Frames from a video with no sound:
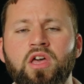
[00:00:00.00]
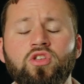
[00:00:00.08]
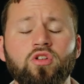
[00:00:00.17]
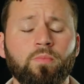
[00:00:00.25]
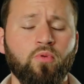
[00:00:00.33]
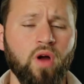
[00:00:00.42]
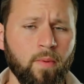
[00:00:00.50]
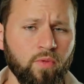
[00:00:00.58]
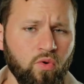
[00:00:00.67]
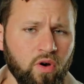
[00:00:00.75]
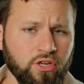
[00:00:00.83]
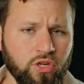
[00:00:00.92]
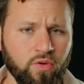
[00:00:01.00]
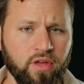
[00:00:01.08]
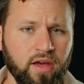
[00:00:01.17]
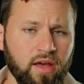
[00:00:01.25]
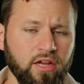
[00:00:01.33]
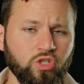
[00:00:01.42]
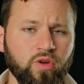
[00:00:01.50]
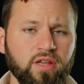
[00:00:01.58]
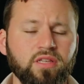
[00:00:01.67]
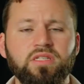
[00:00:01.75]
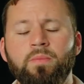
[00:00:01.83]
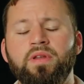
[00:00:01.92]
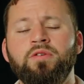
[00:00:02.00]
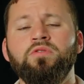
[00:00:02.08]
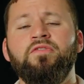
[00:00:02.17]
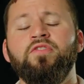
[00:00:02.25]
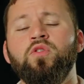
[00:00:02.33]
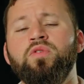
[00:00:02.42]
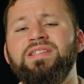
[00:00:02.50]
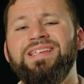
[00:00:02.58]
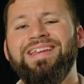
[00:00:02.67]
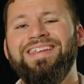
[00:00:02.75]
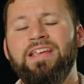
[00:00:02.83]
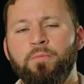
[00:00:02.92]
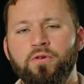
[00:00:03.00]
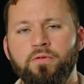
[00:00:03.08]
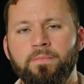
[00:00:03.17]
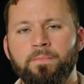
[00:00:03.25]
you'll probably want to show that contract to somebody who's fluent in Hebrew.